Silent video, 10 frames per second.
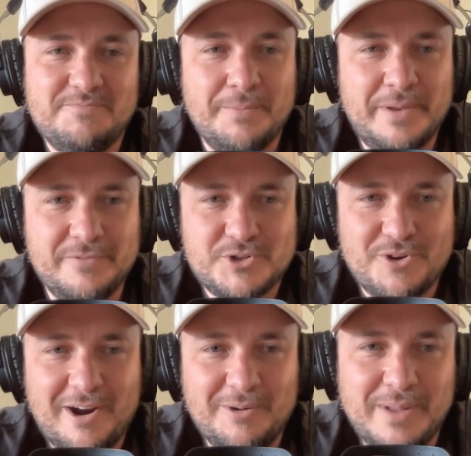bit of a
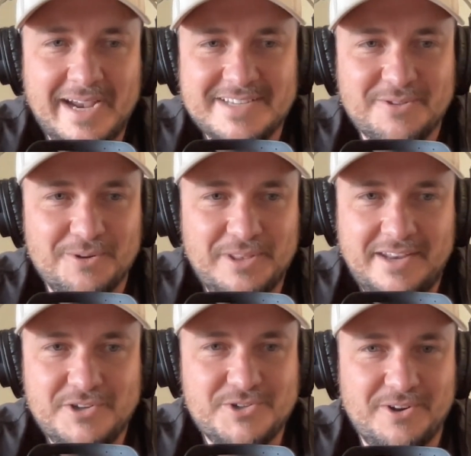trailblazer through the
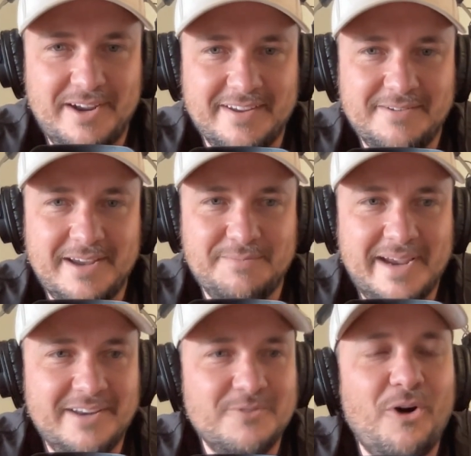industry and
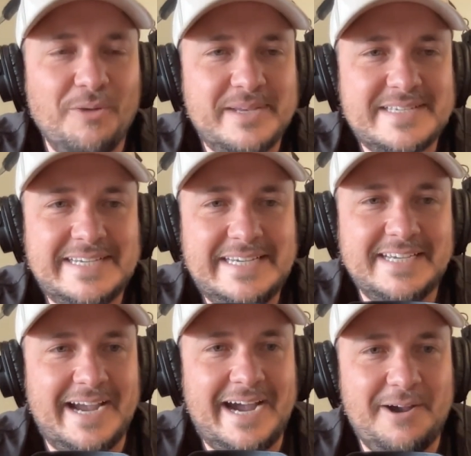been quite
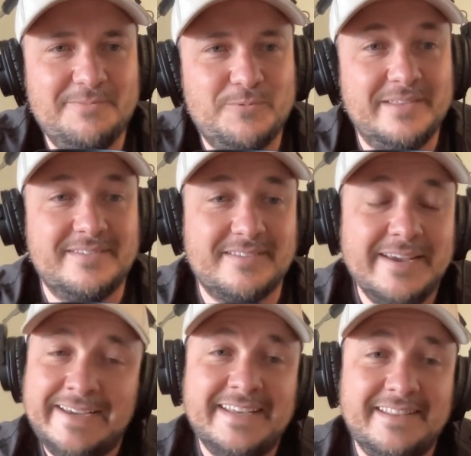busy with
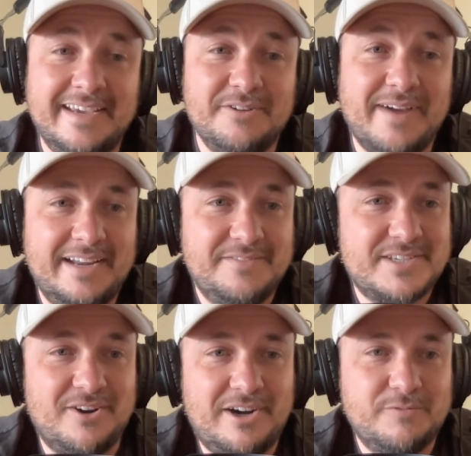the innovative
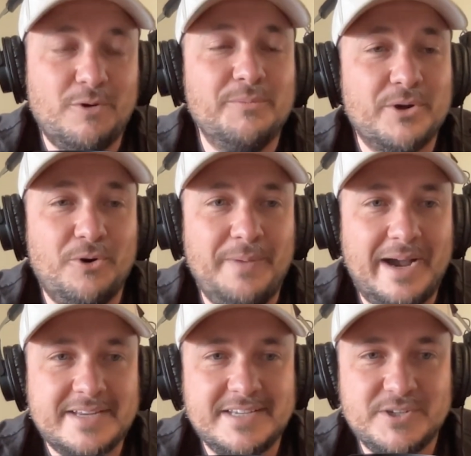side of what
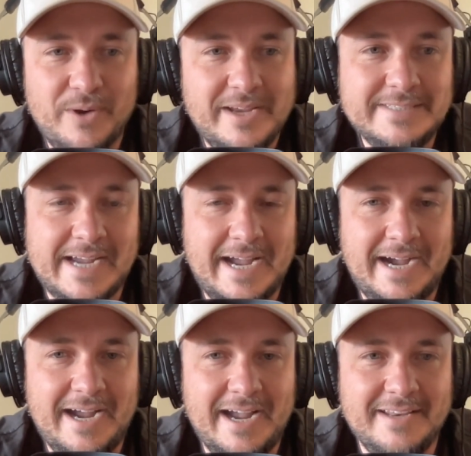McCormacks are doing
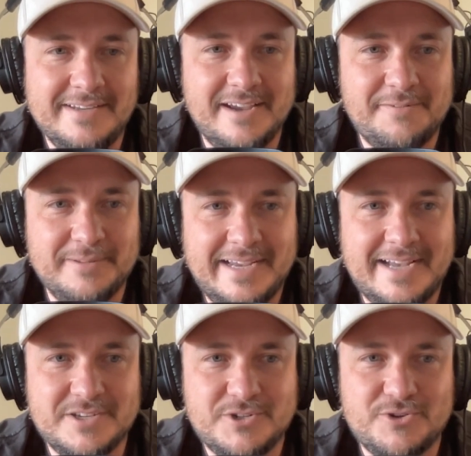and definitely
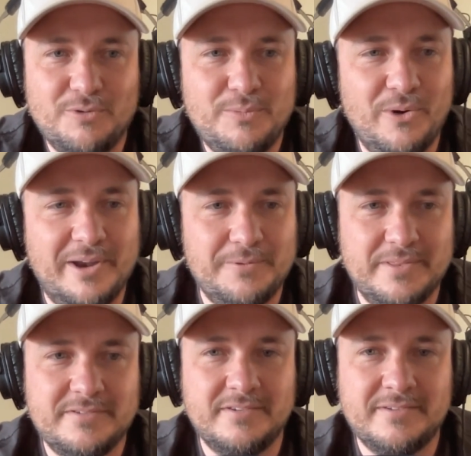has a strong point
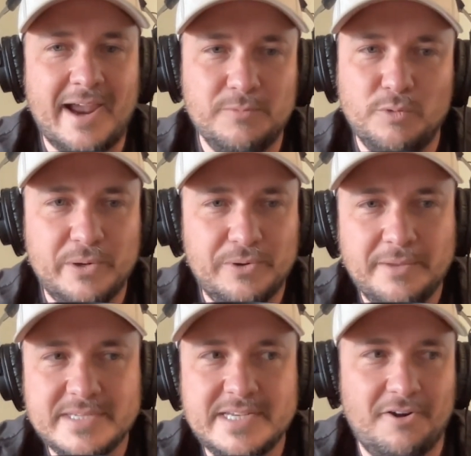with sustainable
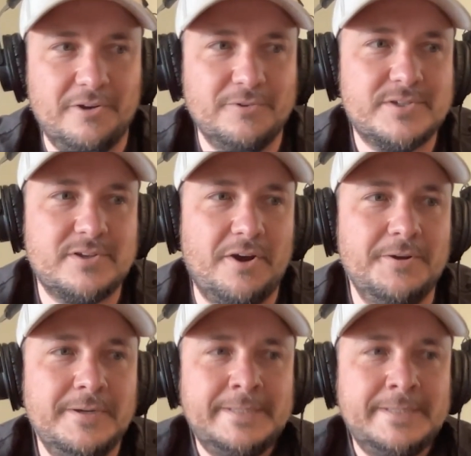building materials. So